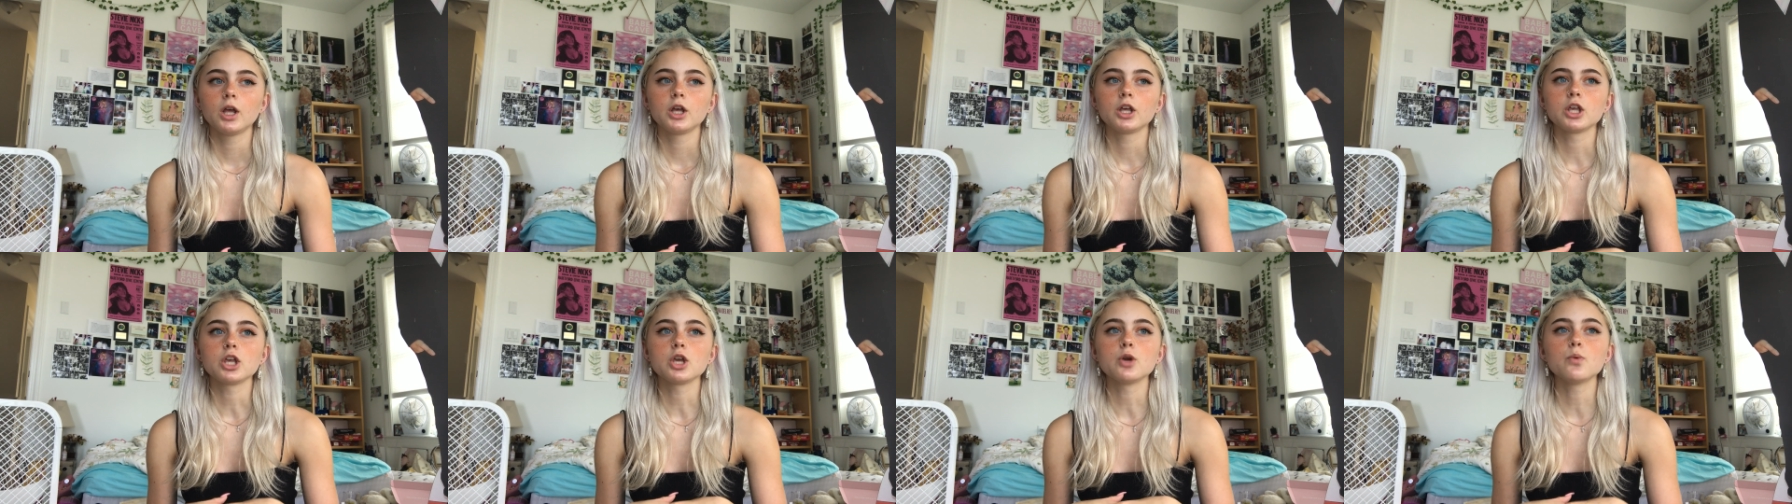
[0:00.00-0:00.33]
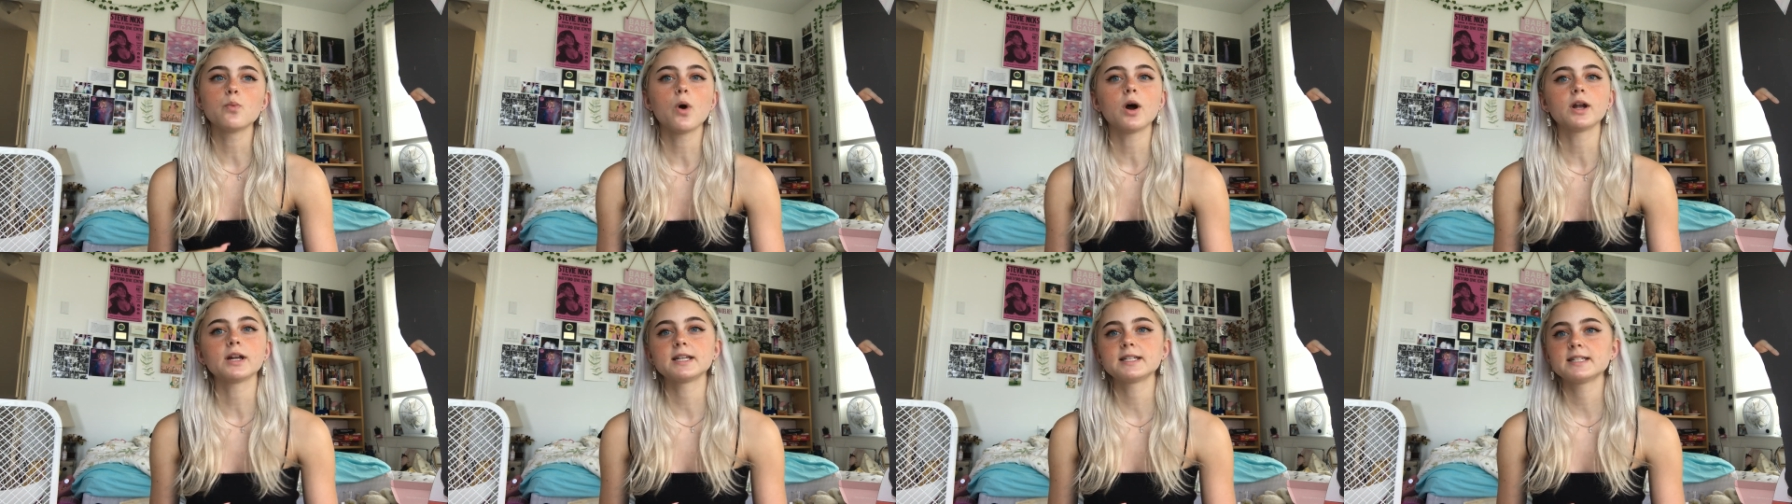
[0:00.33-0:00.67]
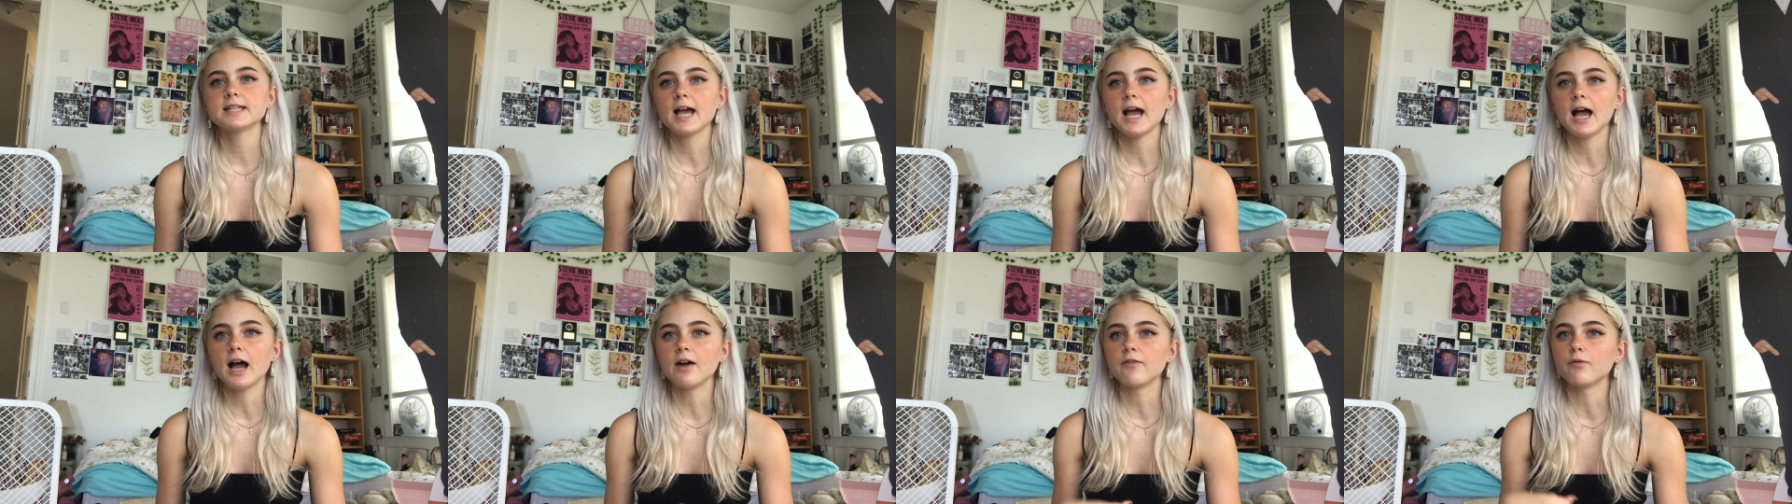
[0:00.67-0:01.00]
you want it to
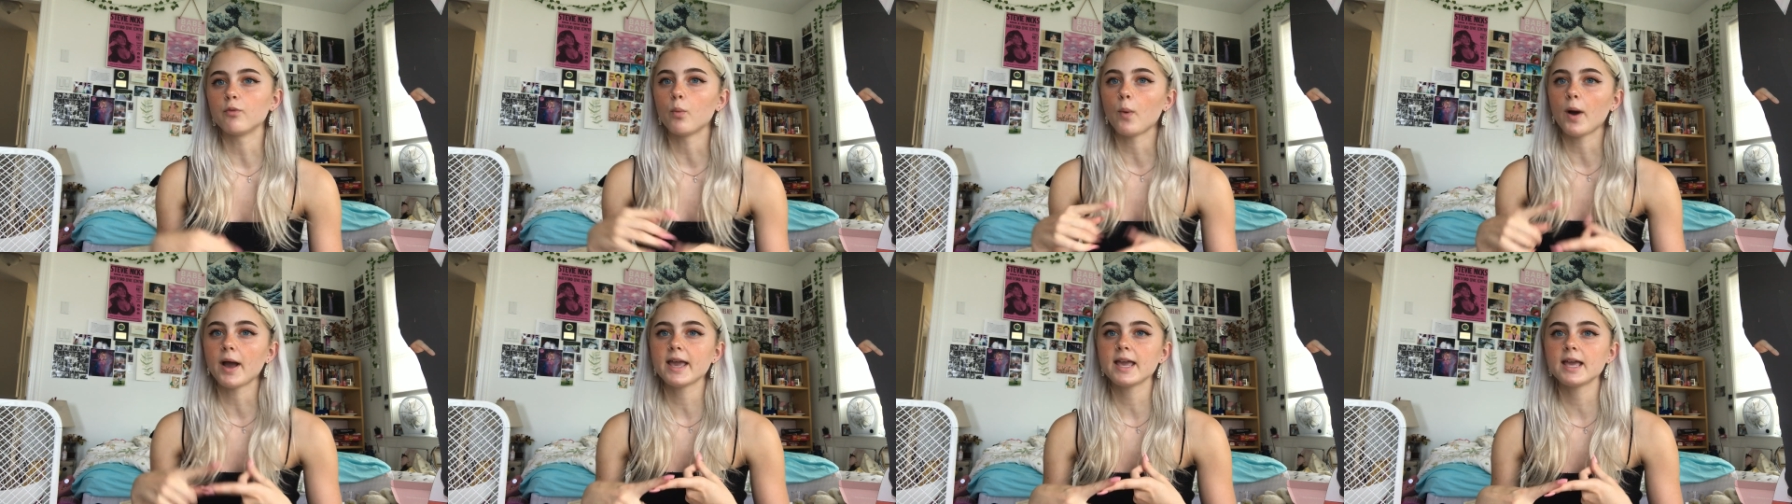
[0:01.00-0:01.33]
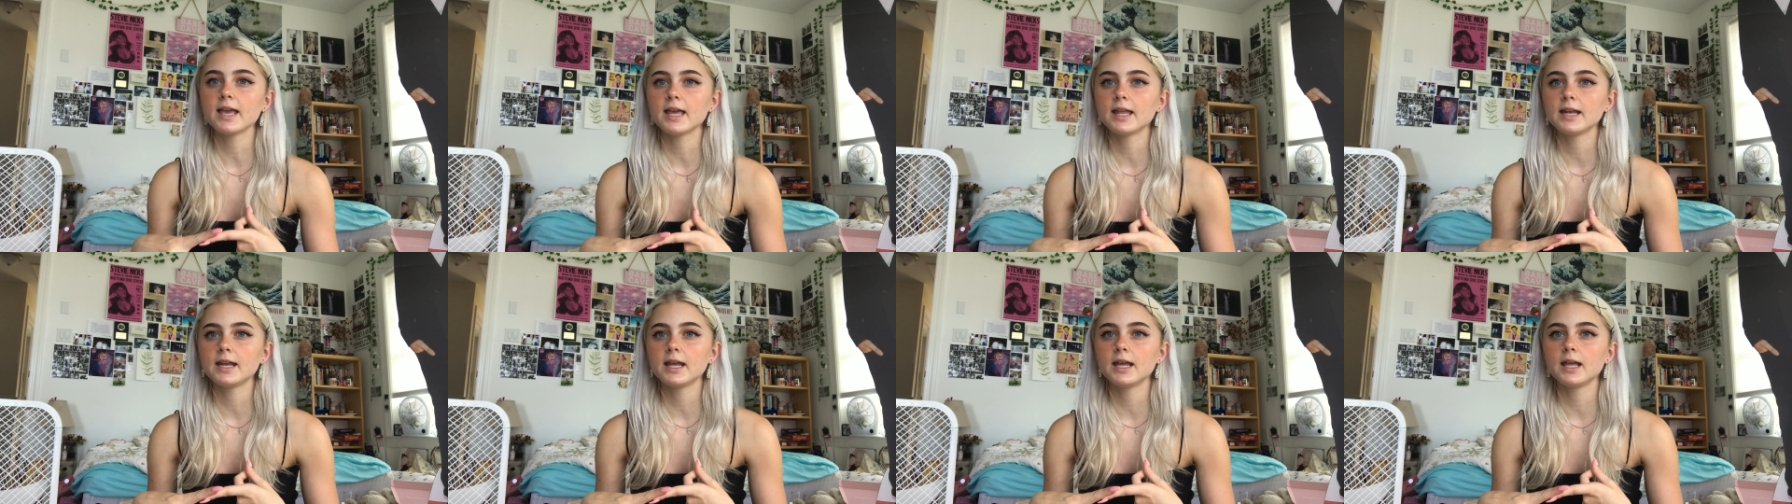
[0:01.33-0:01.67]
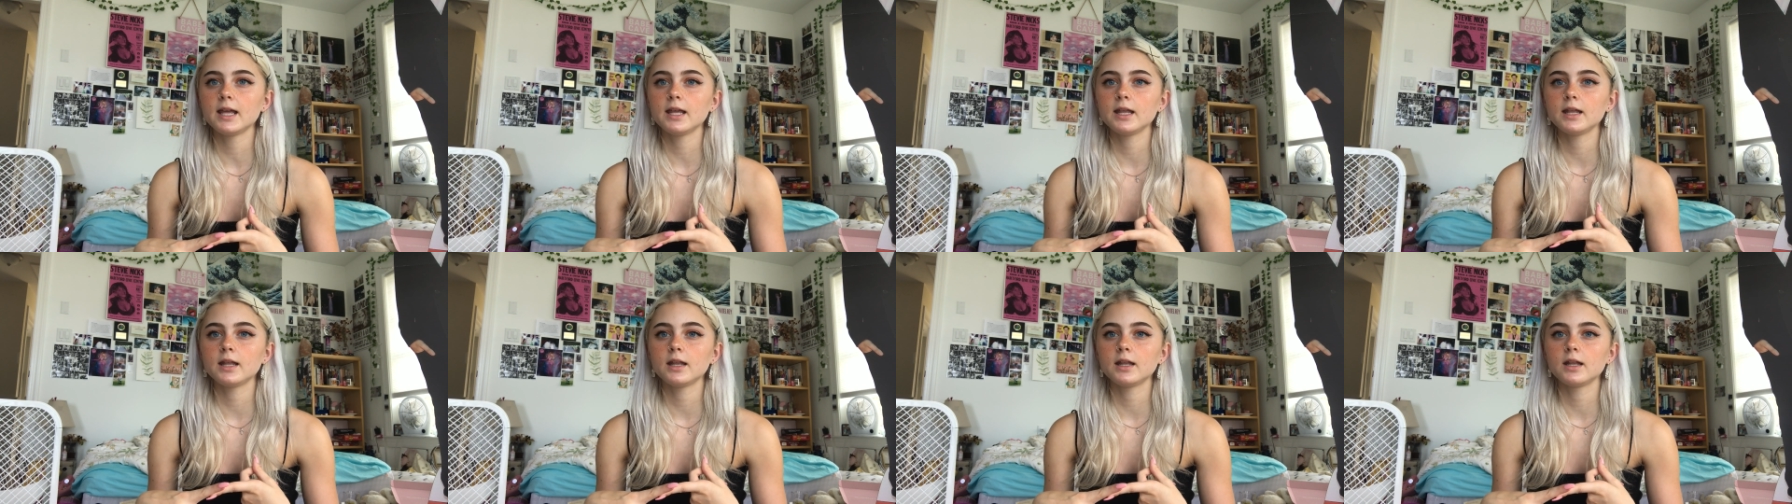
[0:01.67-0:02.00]
have white in
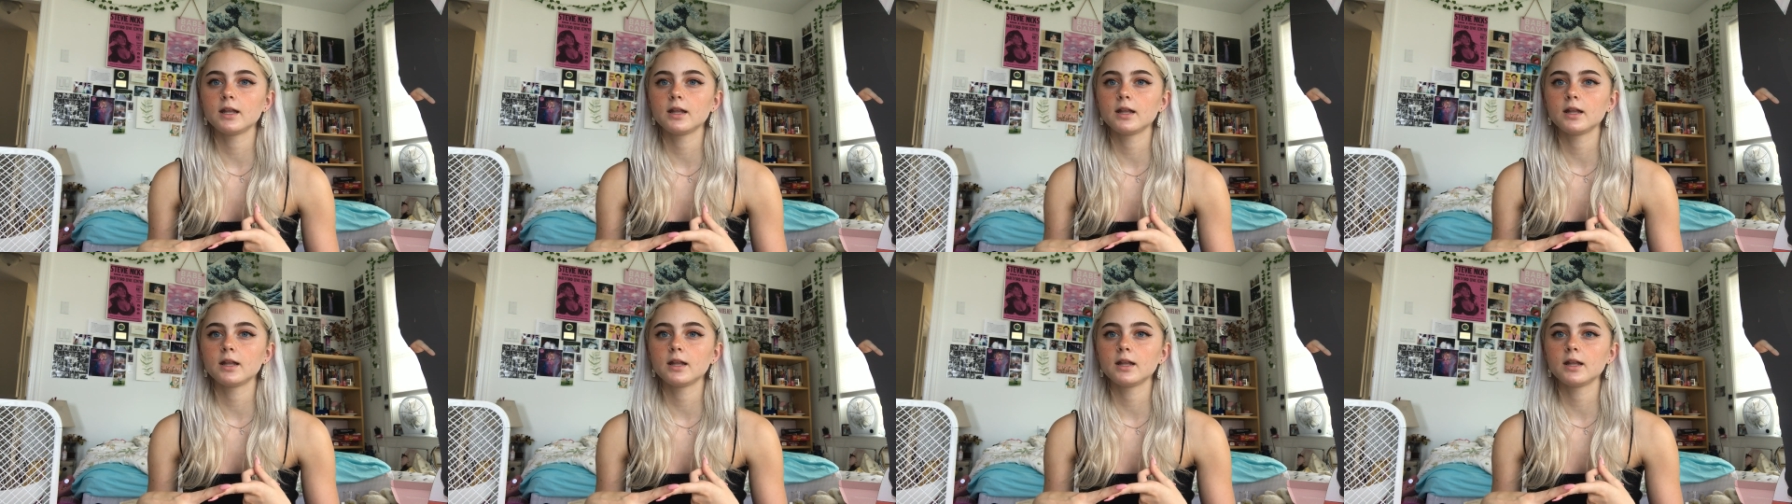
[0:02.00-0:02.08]
it,